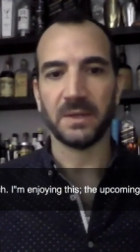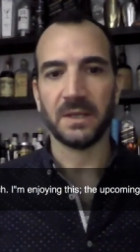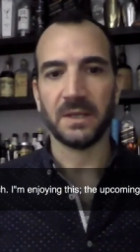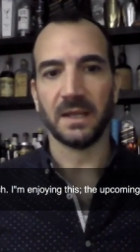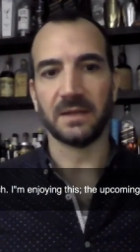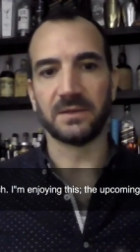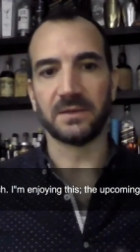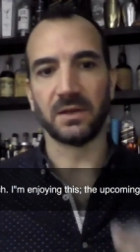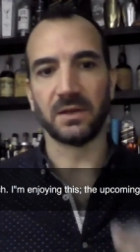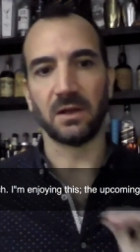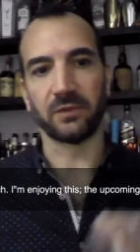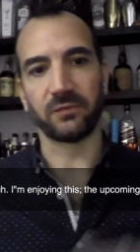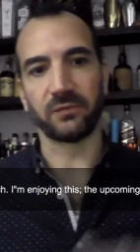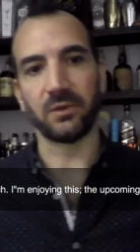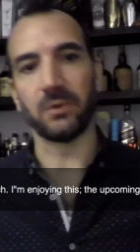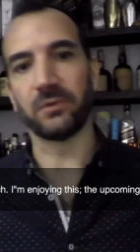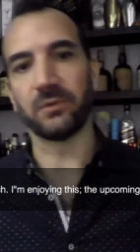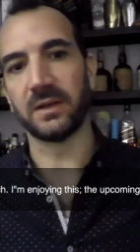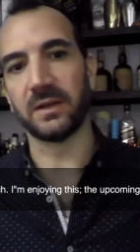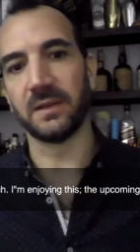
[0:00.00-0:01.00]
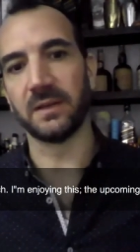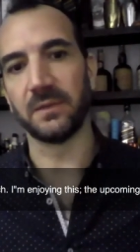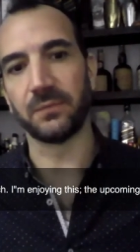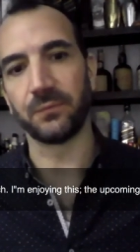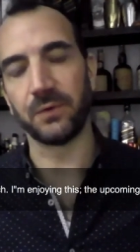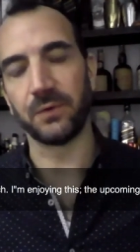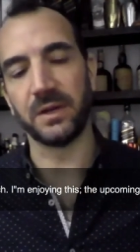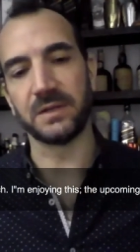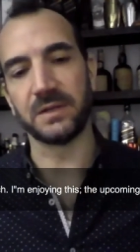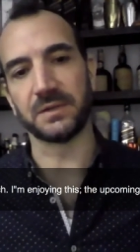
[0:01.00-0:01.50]
and toss those into the
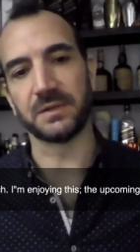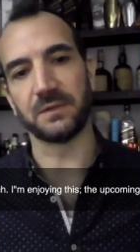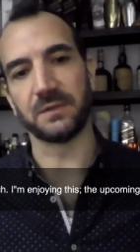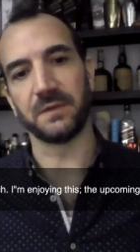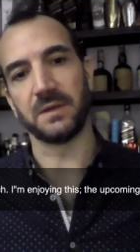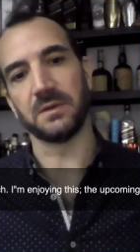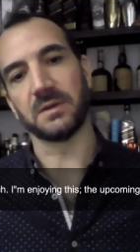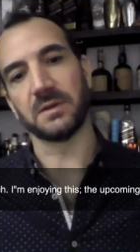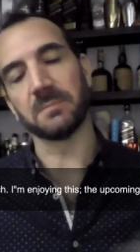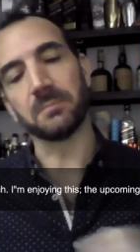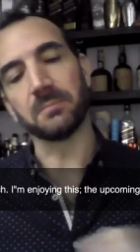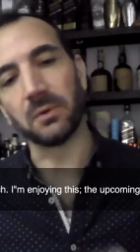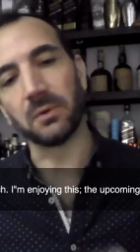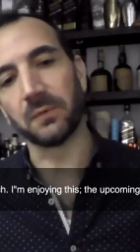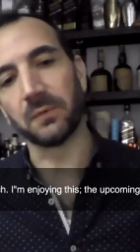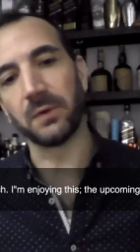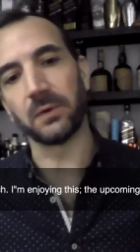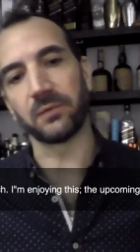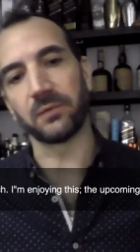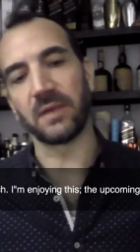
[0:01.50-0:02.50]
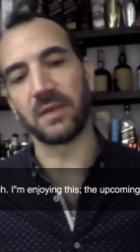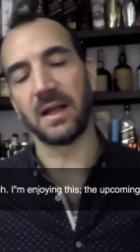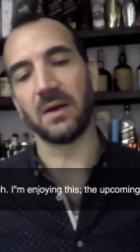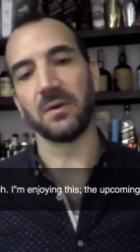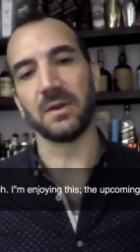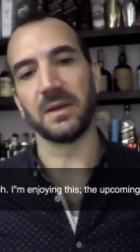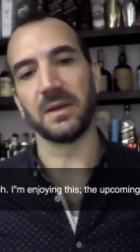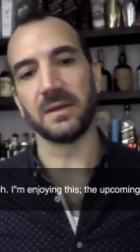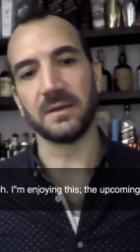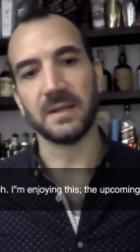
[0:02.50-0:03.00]
freezer, and then you can pull those
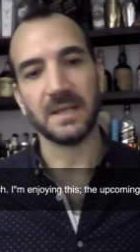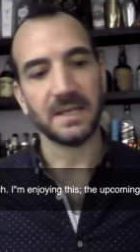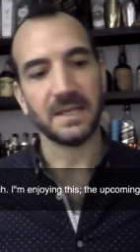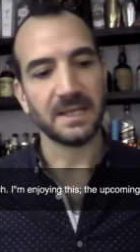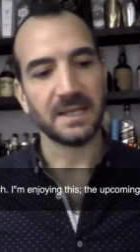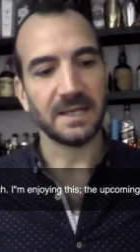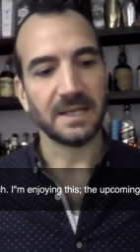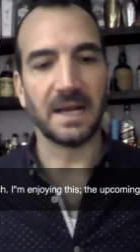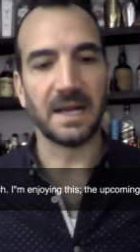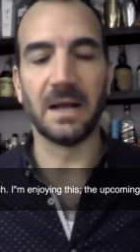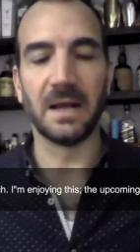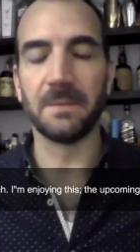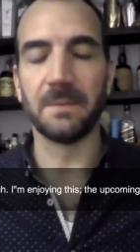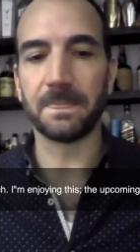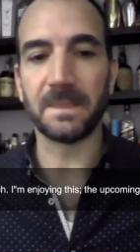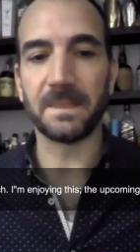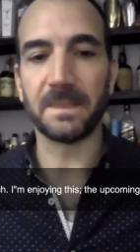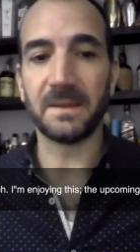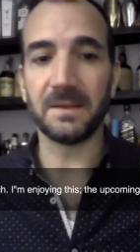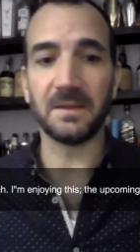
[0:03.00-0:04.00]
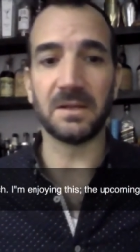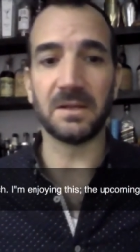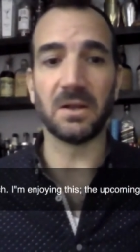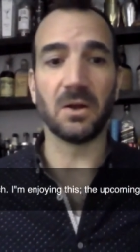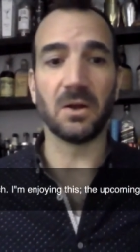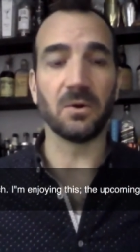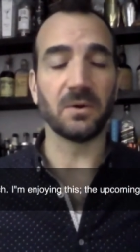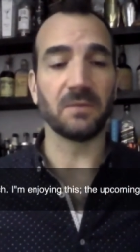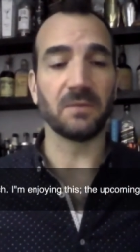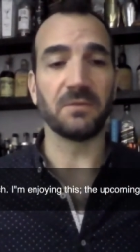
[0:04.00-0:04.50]
out. And
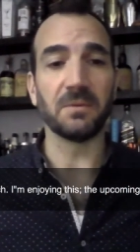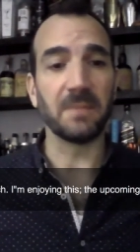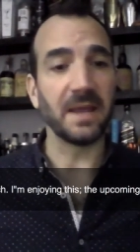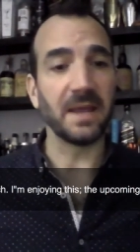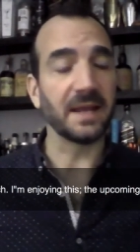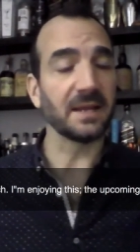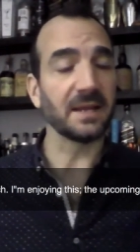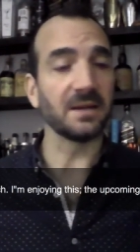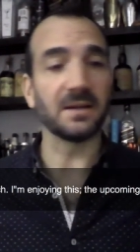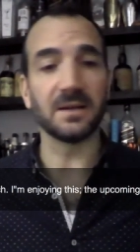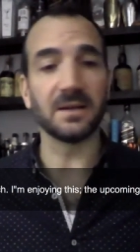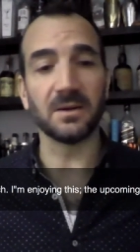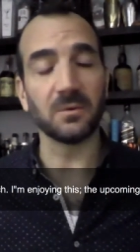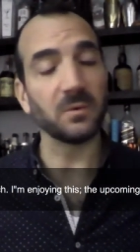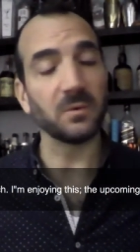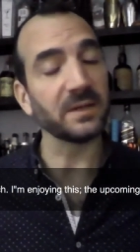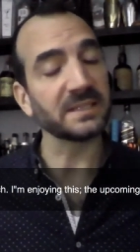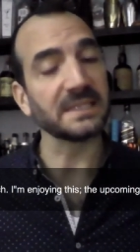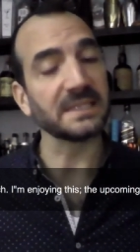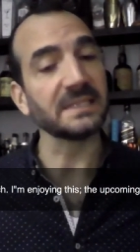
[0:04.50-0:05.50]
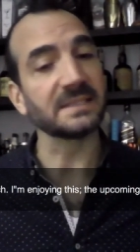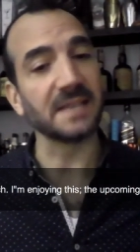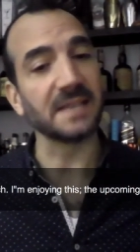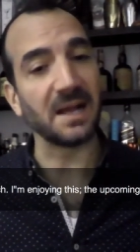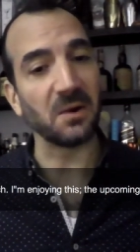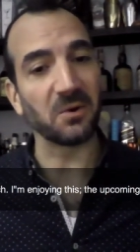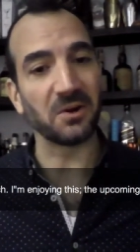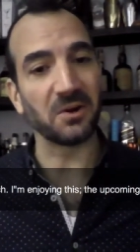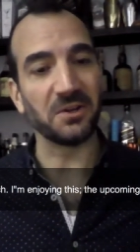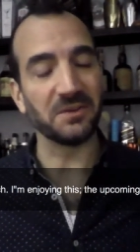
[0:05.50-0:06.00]
if you're making a whiskey
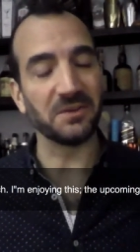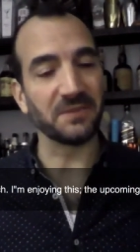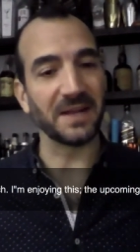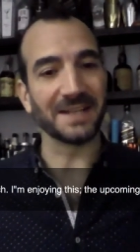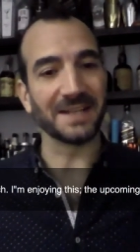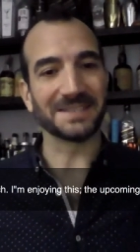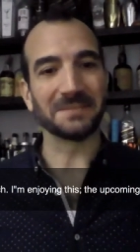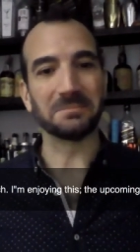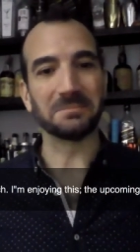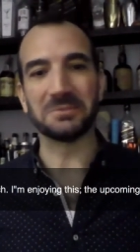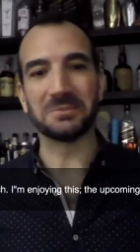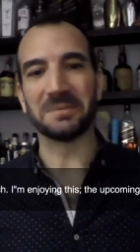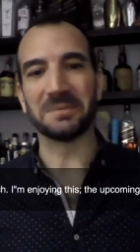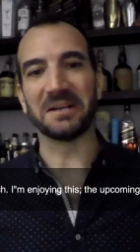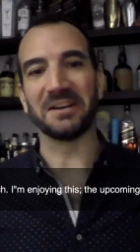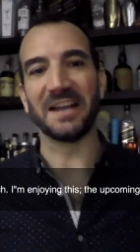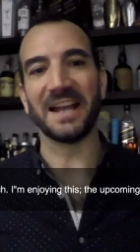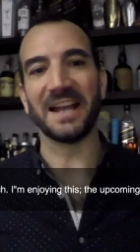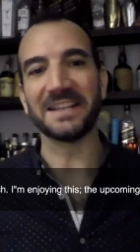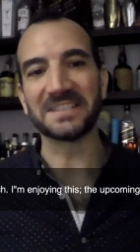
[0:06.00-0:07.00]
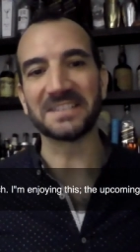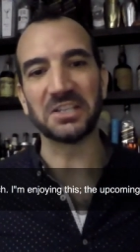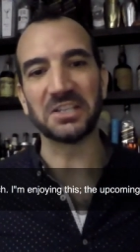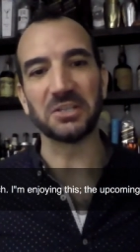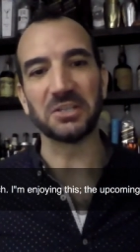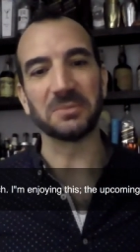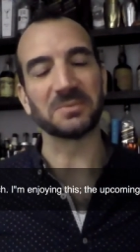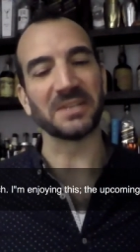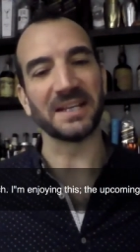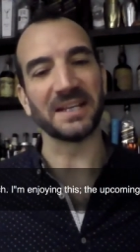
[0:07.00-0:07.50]
sour and you've got some blueberry ice
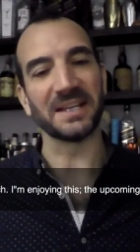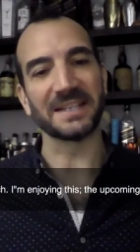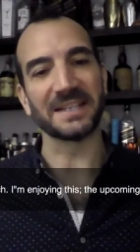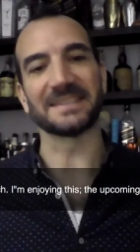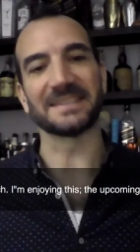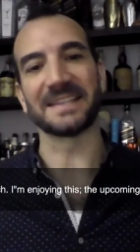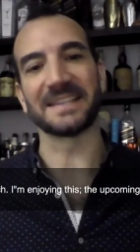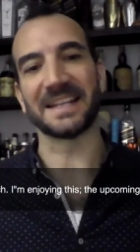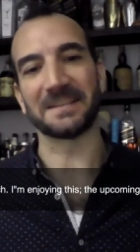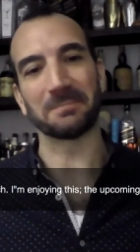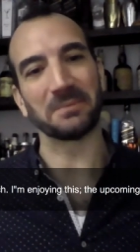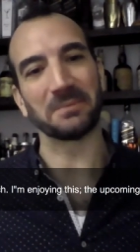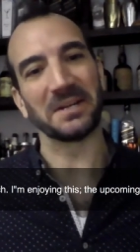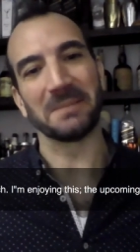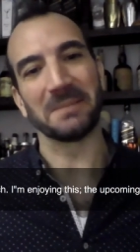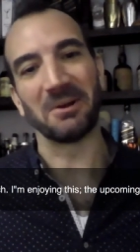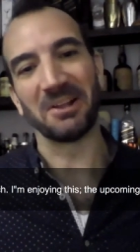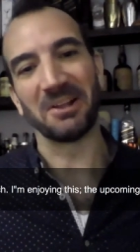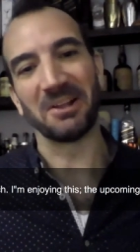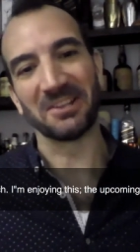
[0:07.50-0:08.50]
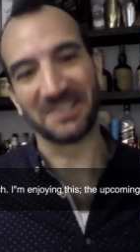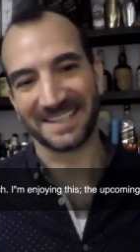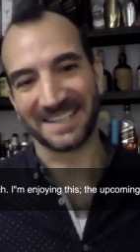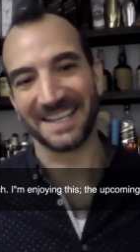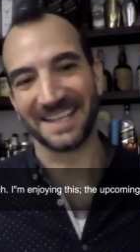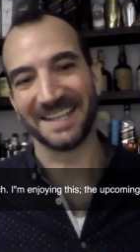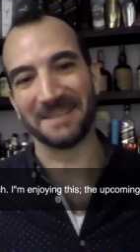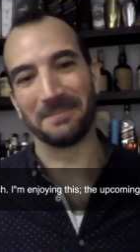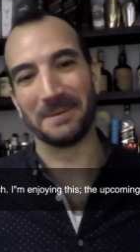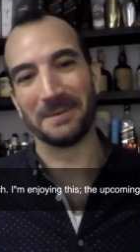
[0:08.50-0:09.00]
cubes, like that's pretty baller. It's
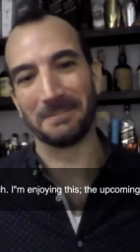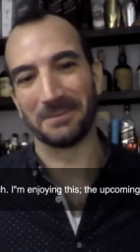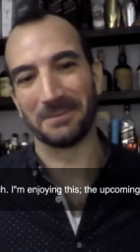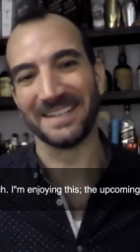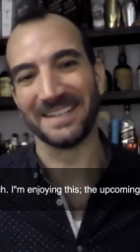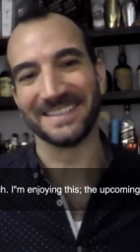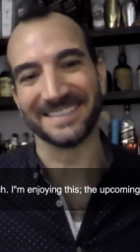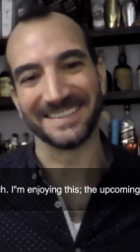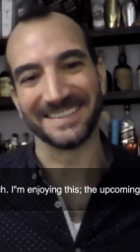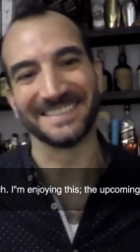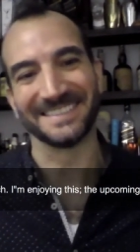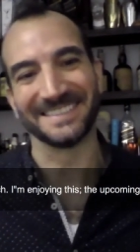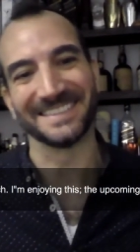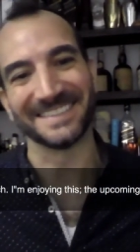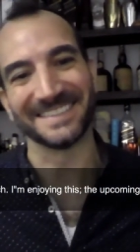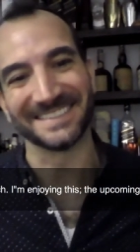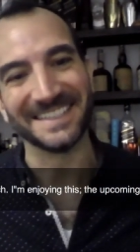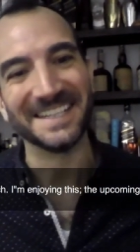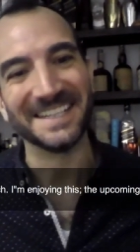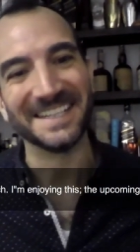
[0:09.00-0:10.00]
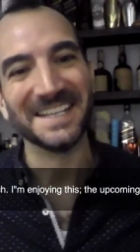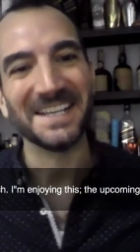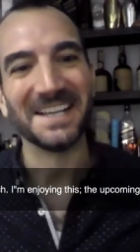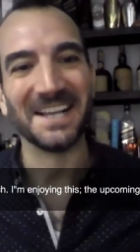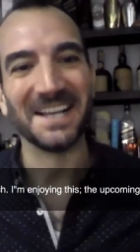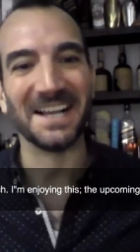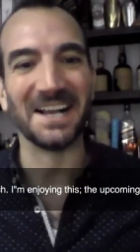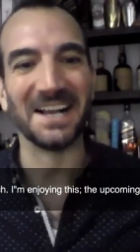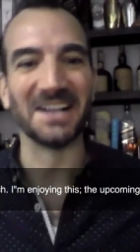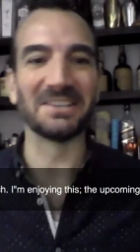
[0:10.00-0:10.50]
gonna be pretty delicious.
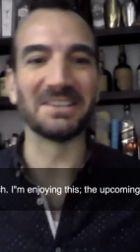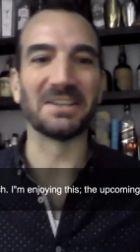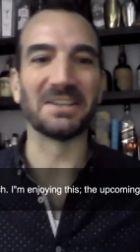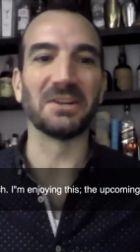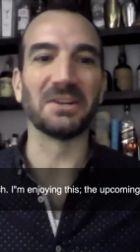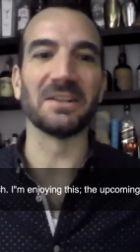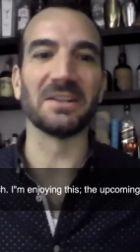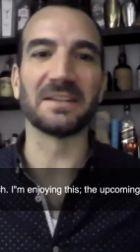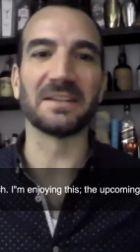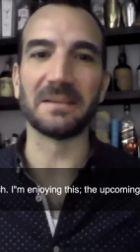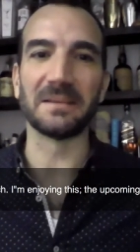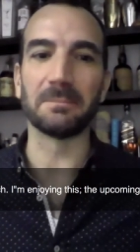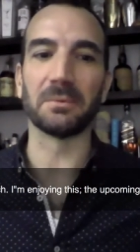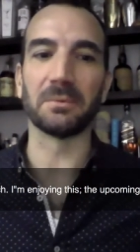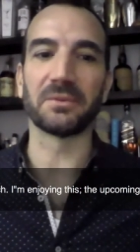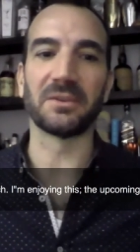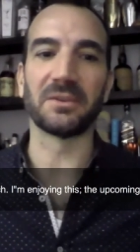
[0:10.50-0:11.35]
A simple